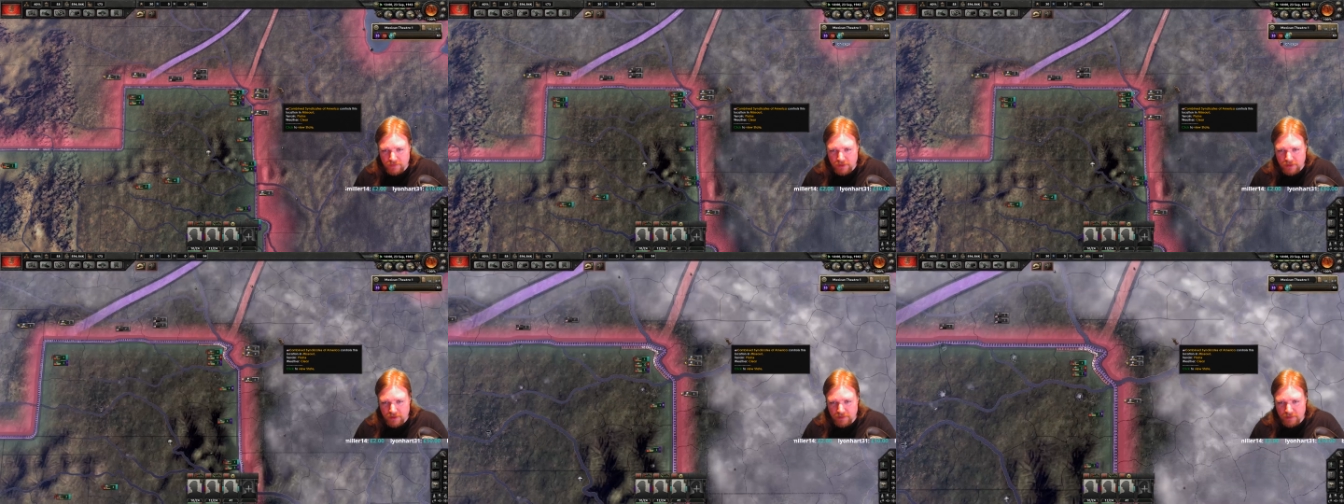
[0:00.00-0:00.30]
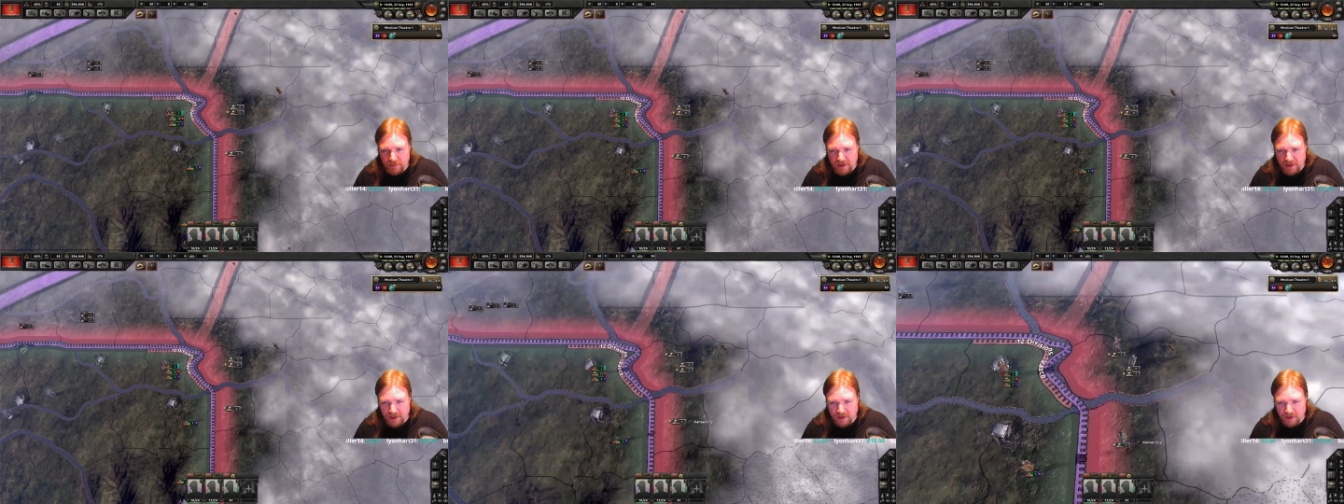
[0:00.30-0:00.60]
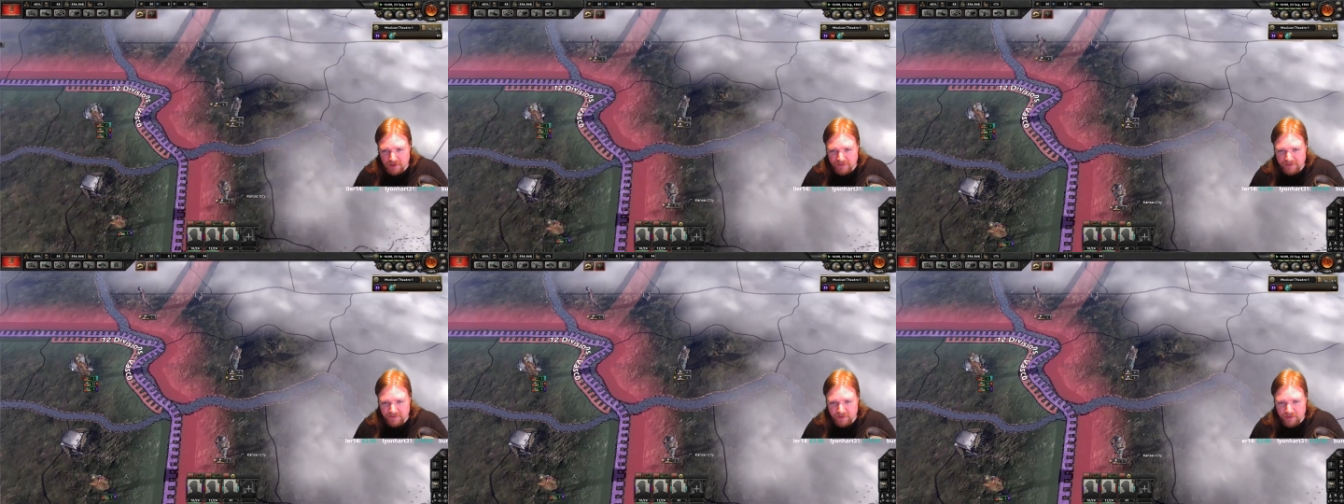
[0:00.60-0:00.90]
I mean, they're
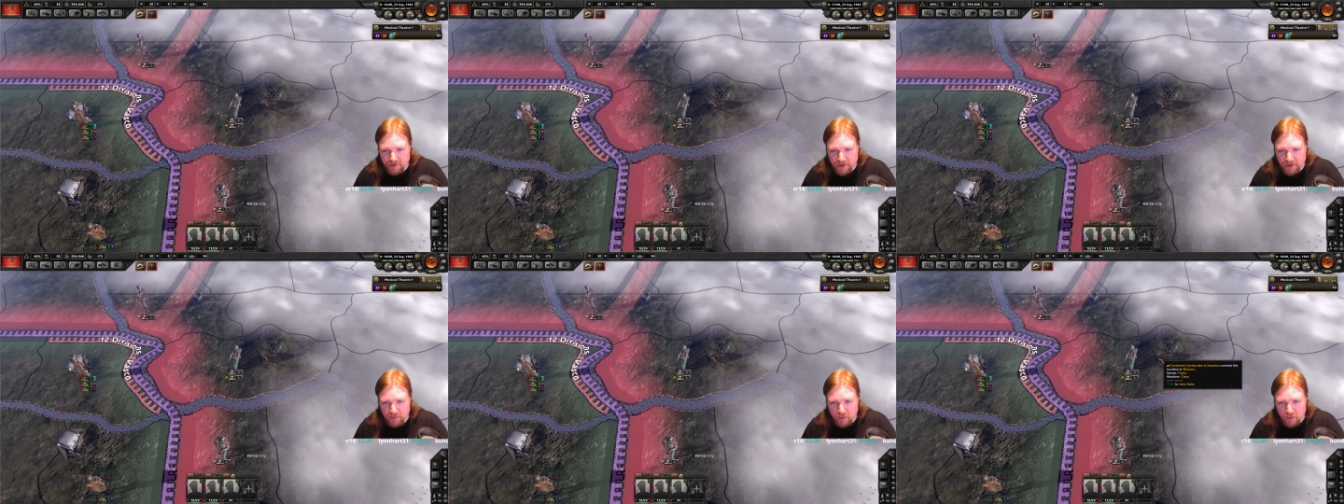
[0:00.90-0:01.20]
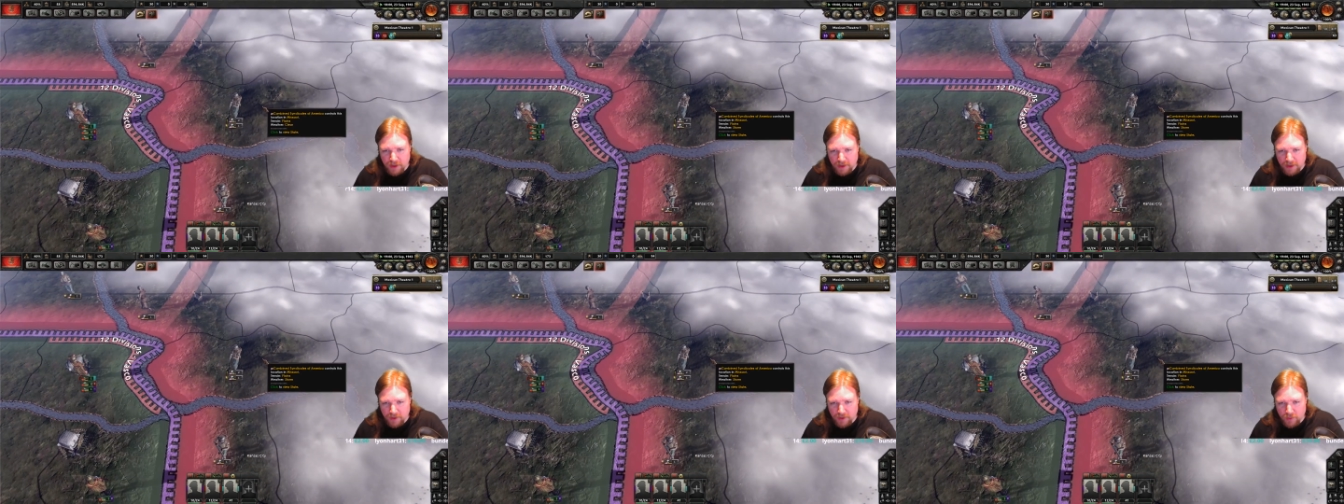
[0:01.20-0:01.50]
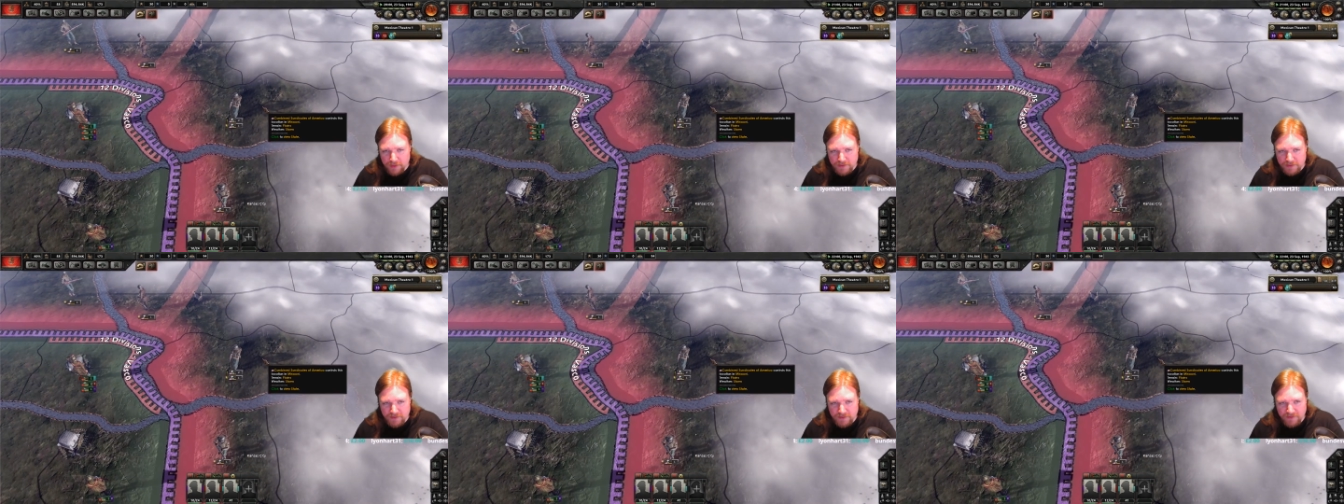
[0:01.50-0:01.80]
going to be very well
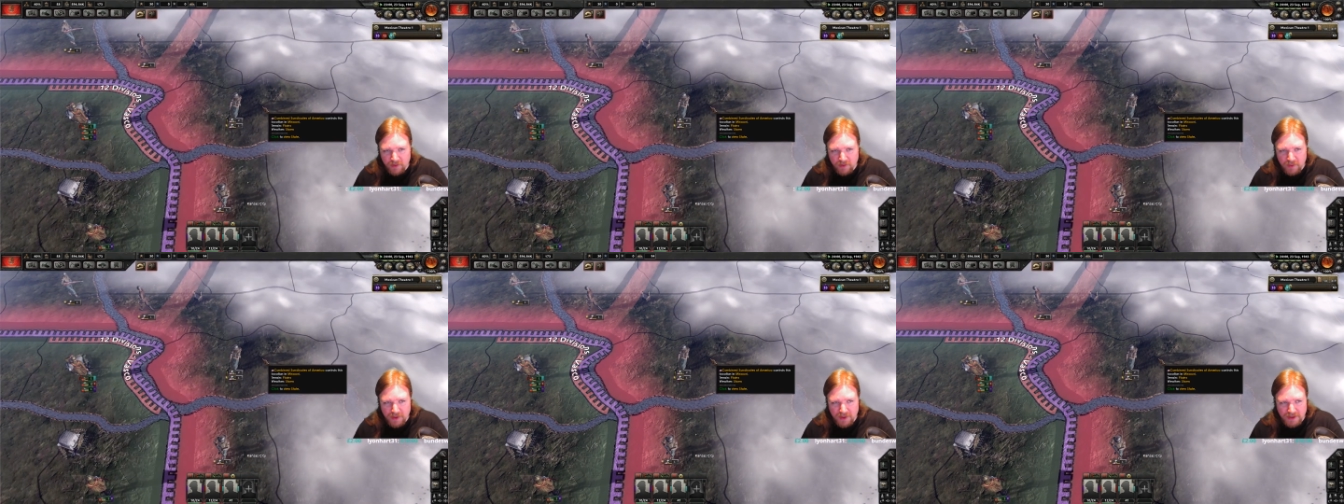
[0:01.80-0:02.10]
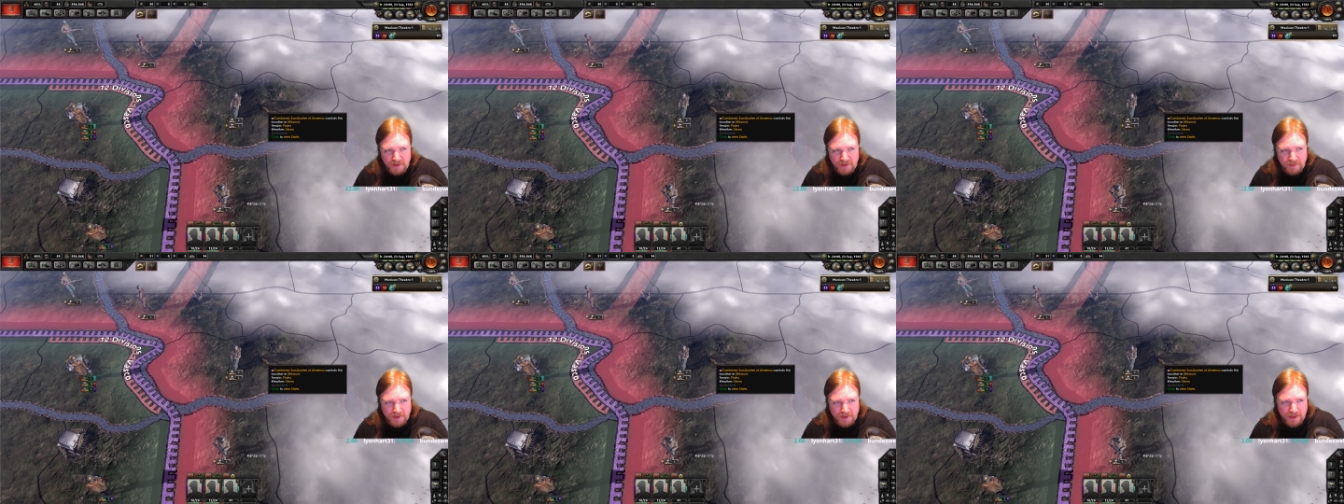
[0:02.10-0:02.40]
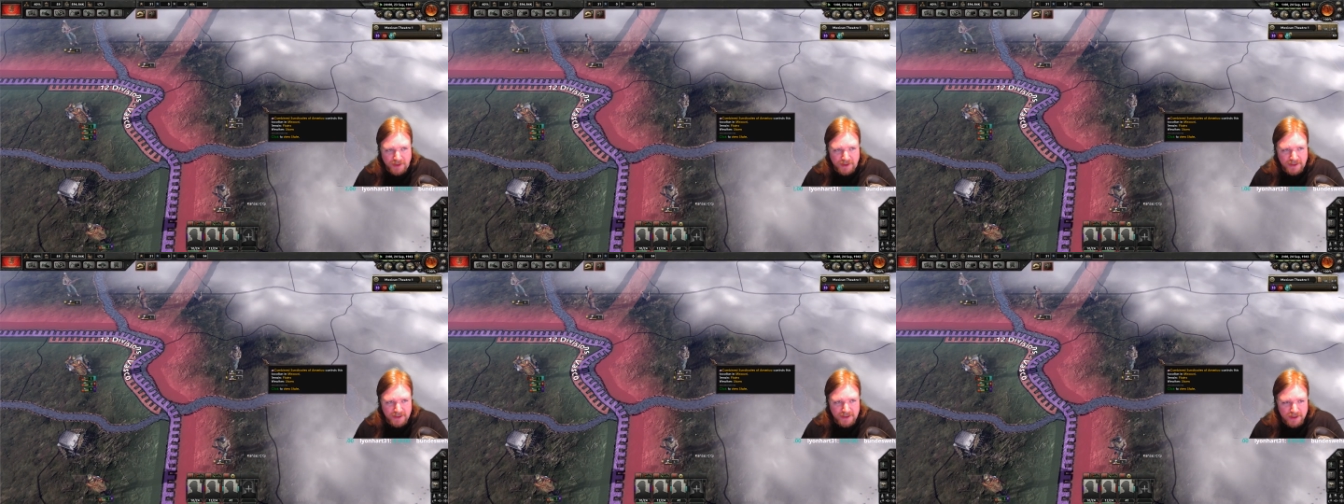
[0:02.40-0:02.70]
equipped, very well
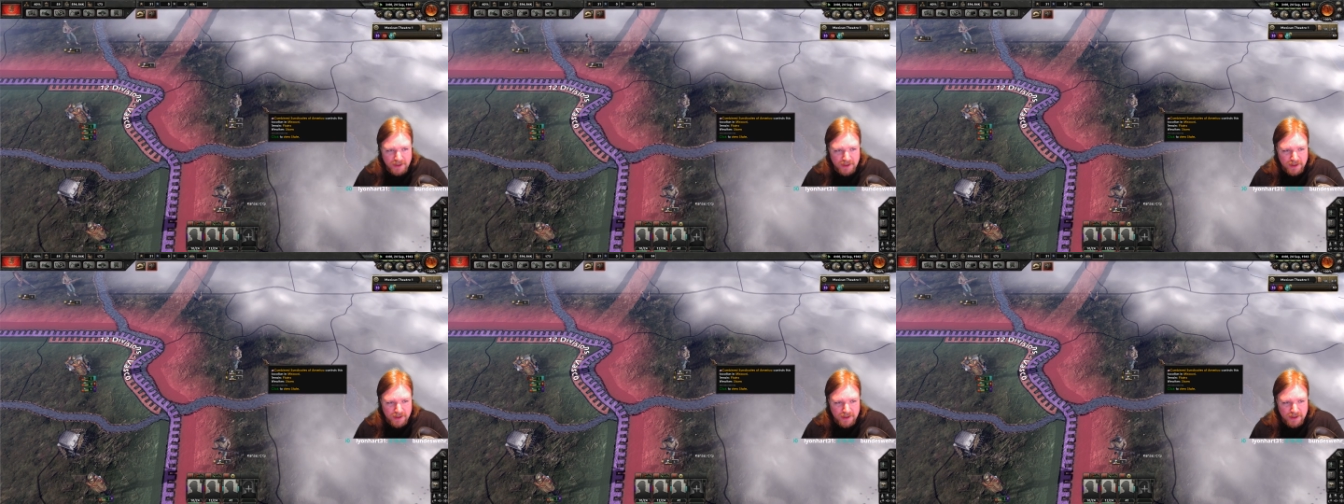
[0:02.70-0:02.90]
supplied.